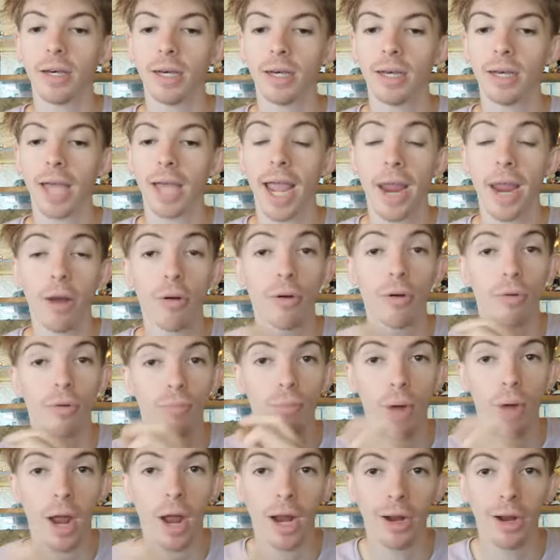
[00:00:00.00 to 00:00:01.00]
arrow of
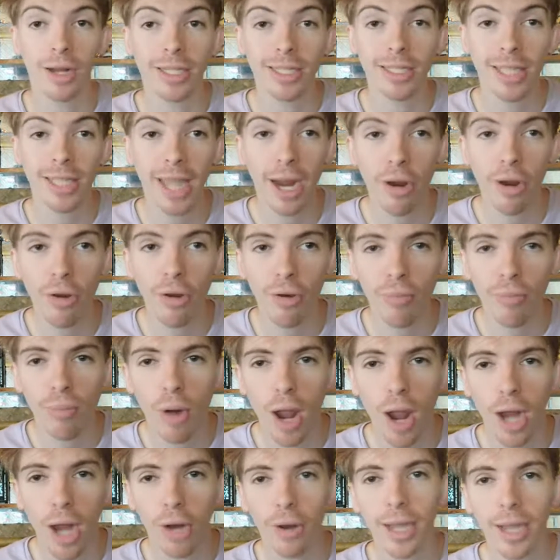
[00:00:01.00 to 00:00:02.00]
progress. The arrow of
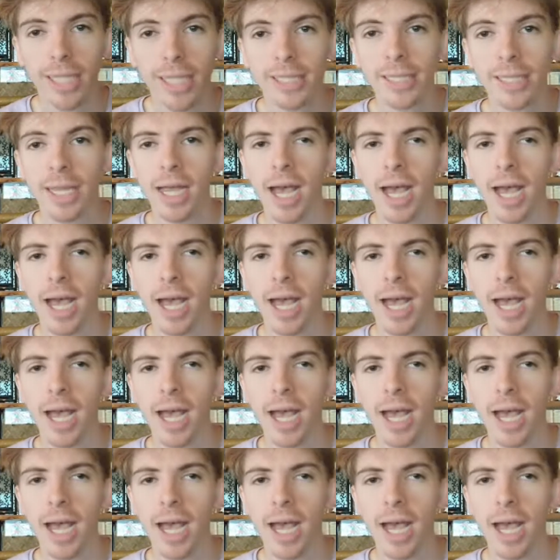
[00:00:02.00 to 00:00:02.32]
progress,